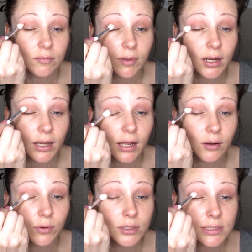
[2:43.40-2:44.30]
And I kind of
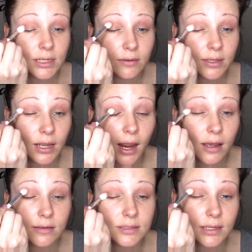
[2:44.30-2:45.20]
want to stay on the
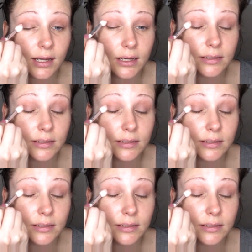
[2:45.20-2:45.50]
outside,